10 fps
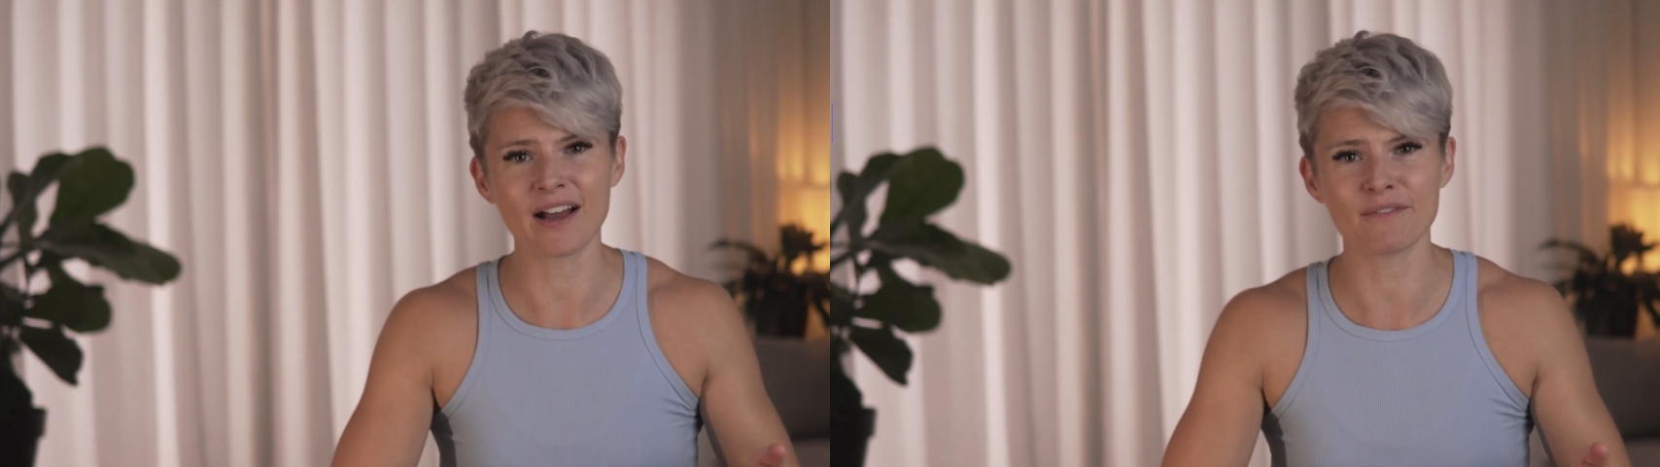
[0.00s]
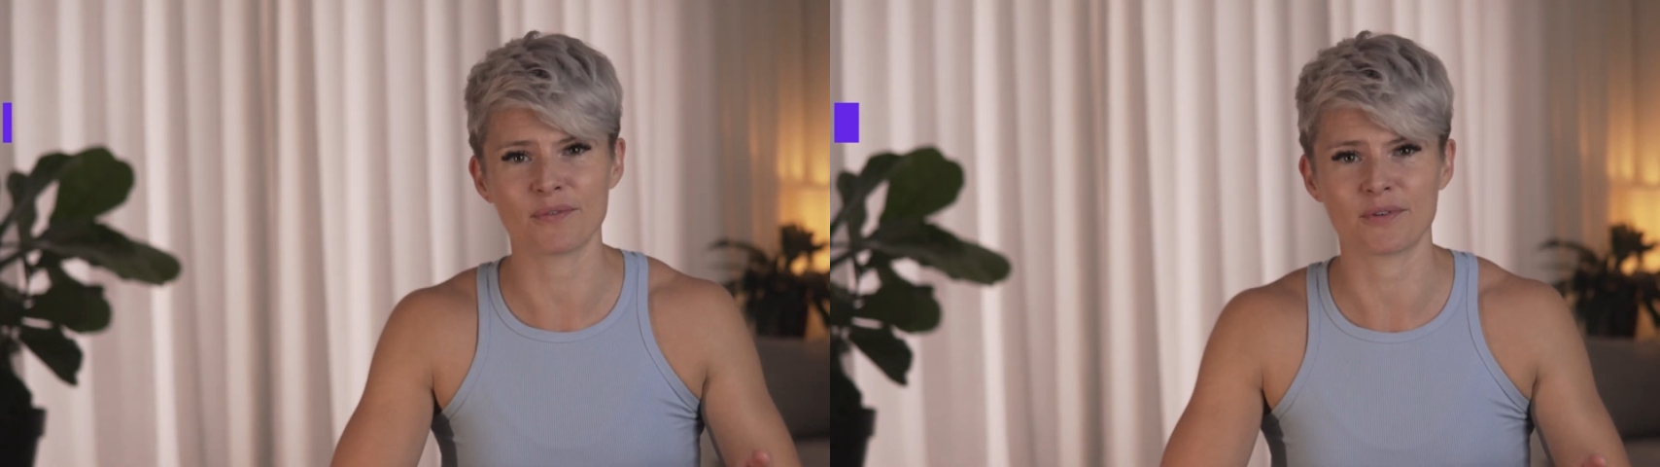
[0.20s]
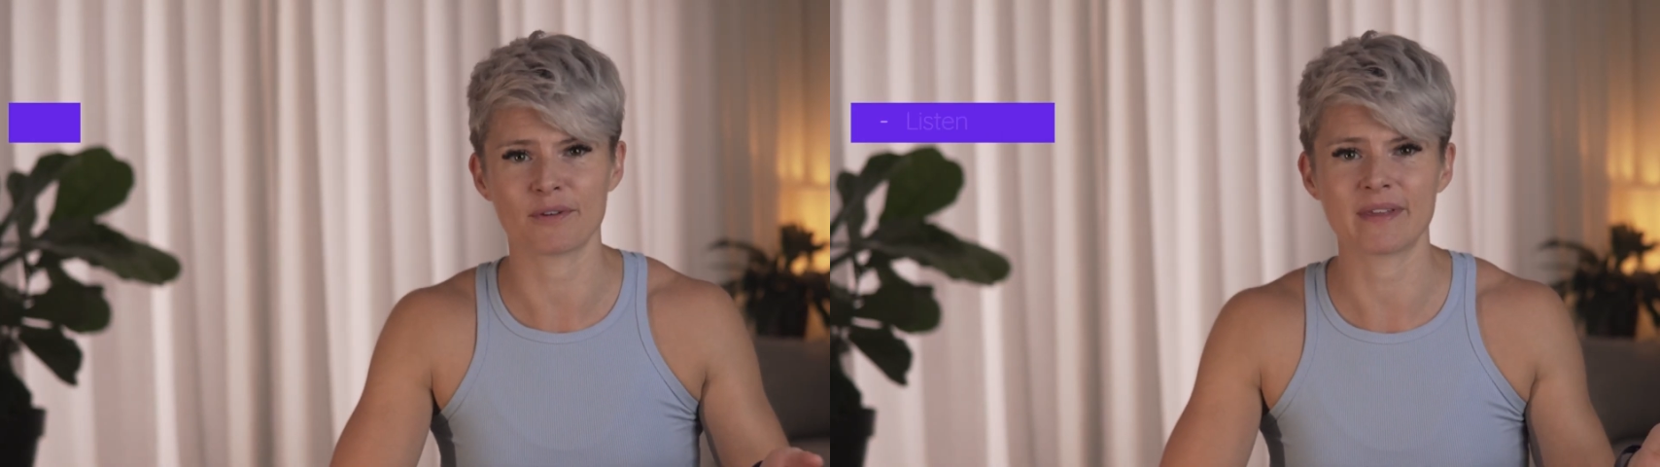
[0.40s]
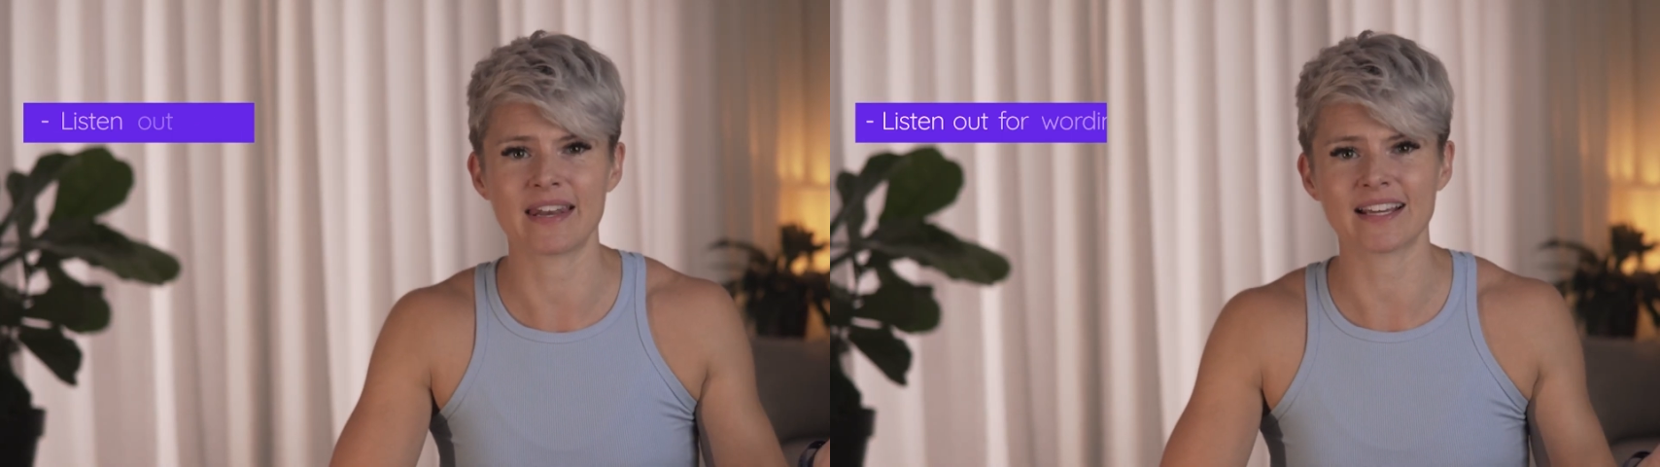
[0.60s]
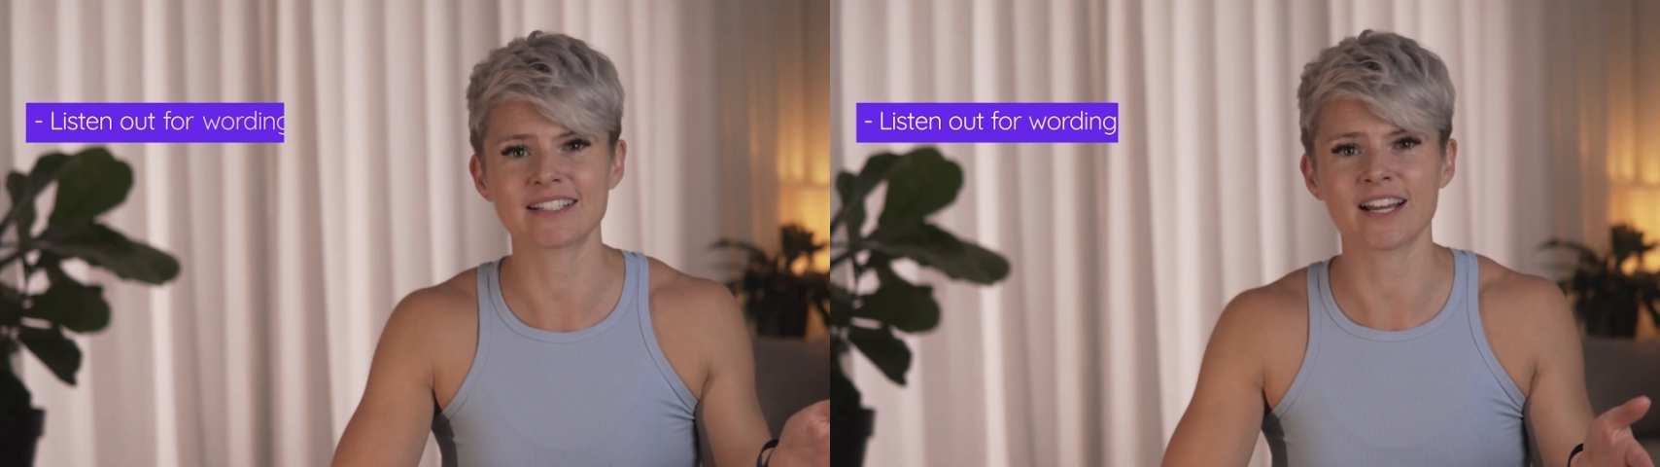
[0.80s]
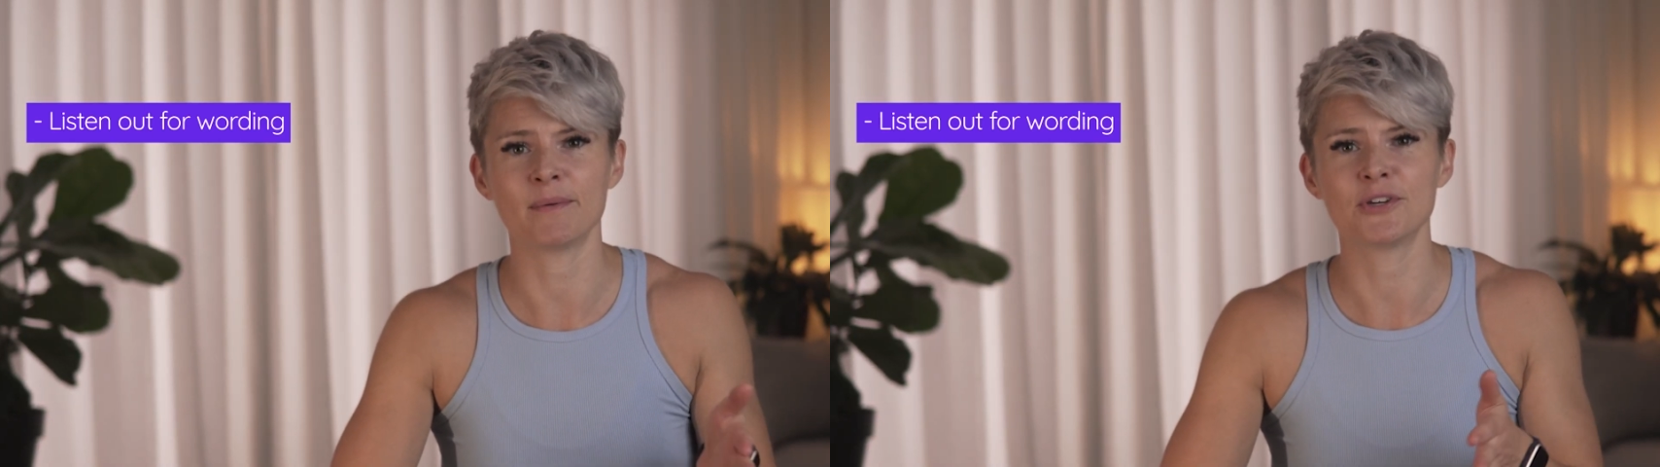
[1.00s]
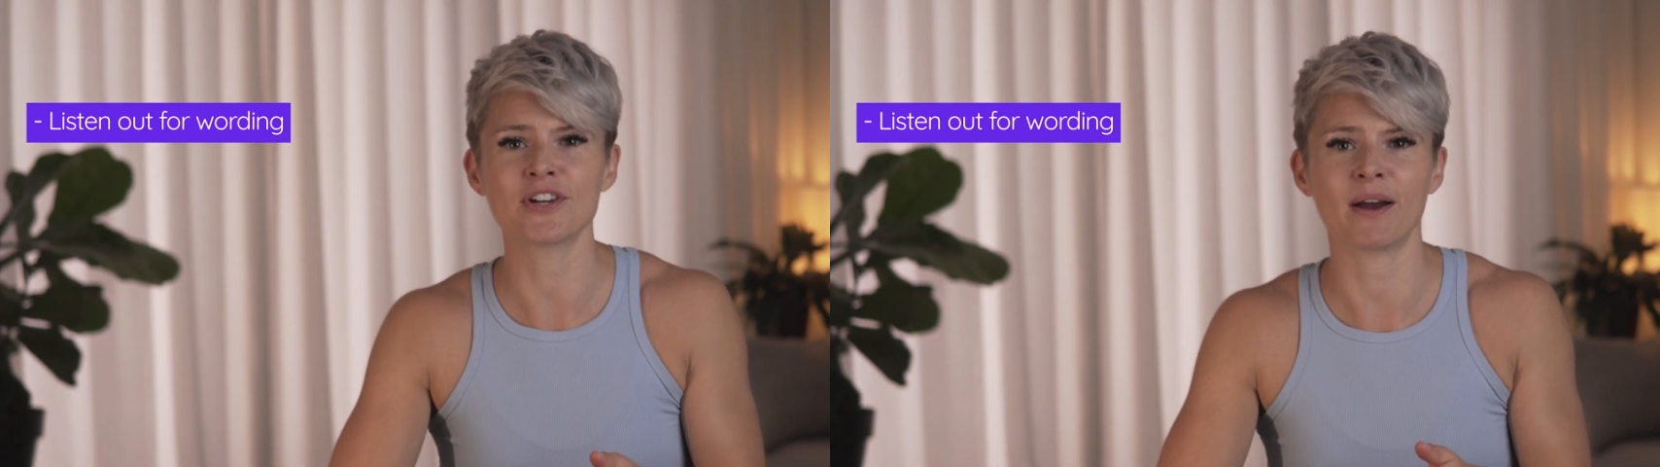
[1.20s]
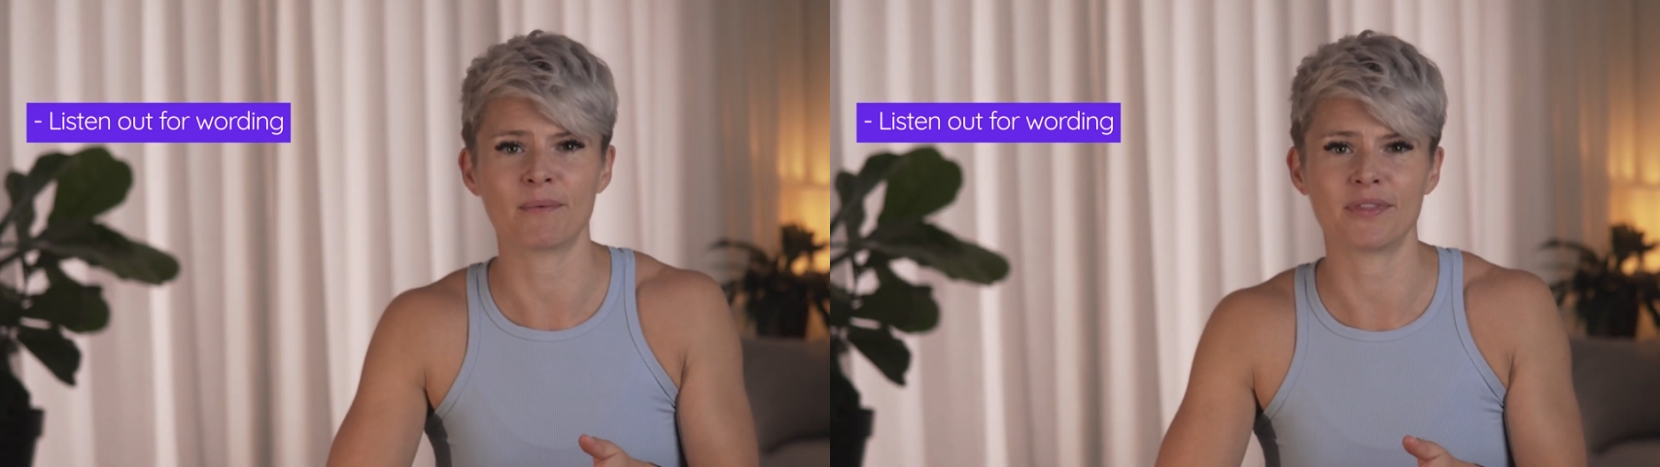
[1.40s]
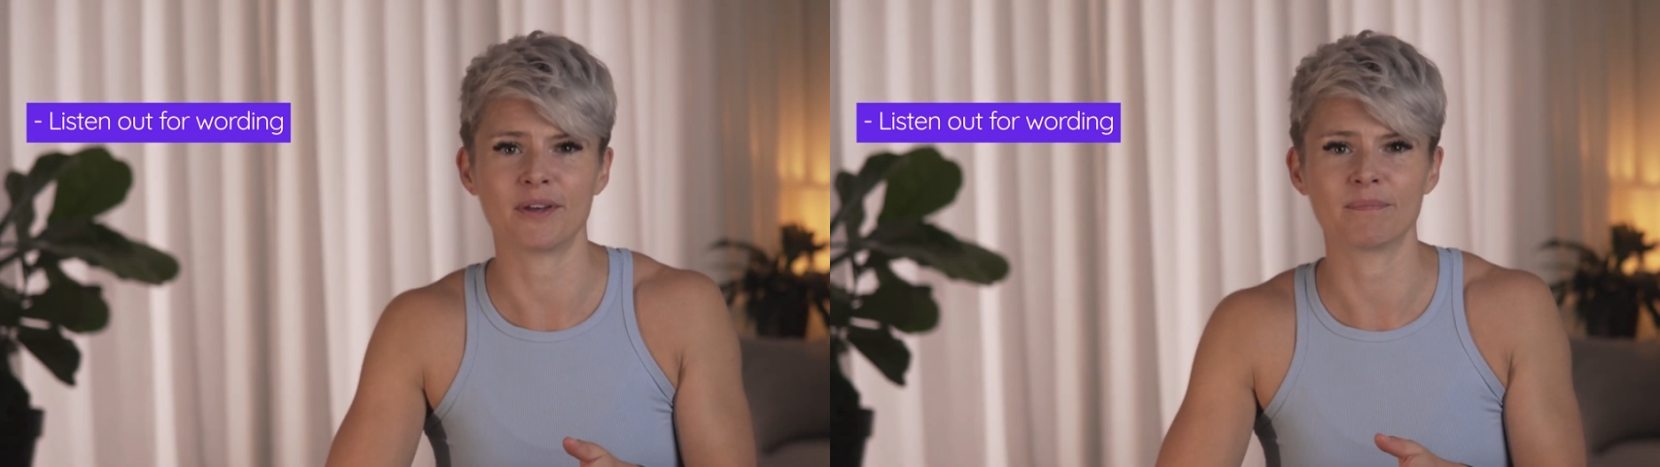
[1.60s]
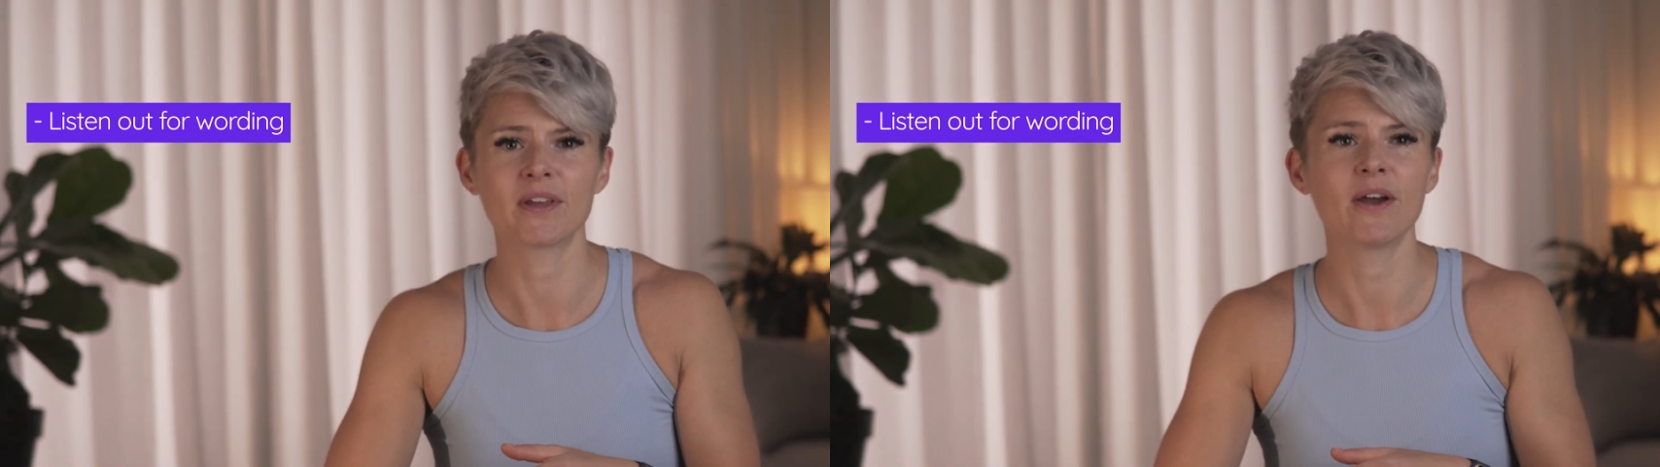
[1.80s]
out for them the next time you chat with
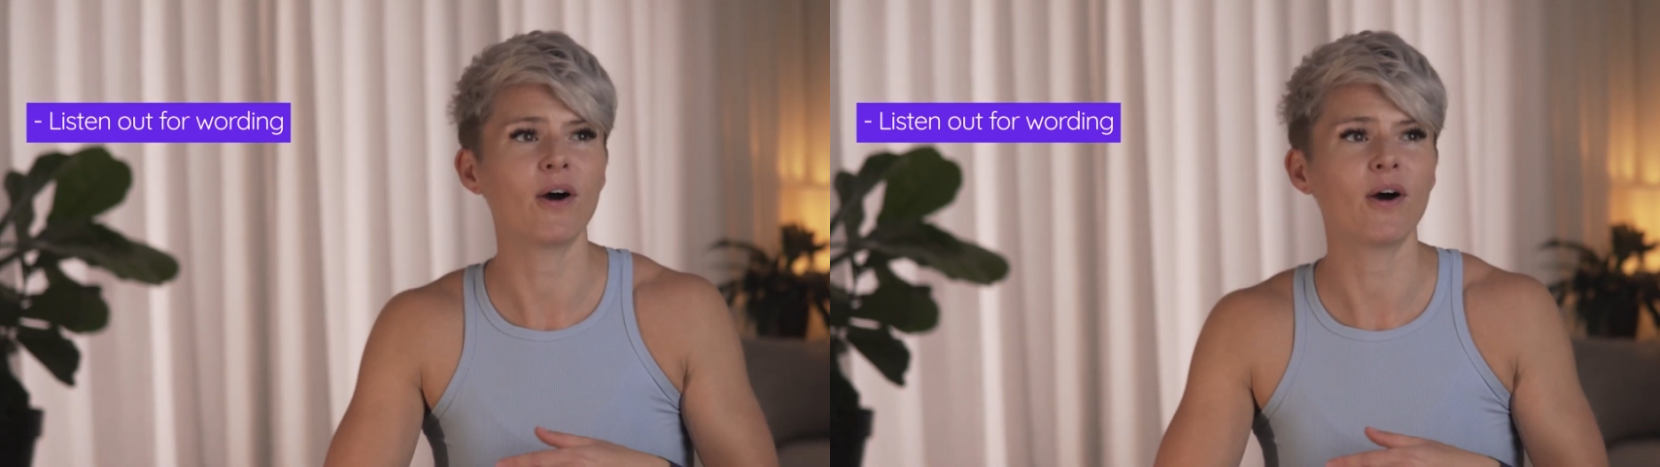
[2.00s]
them,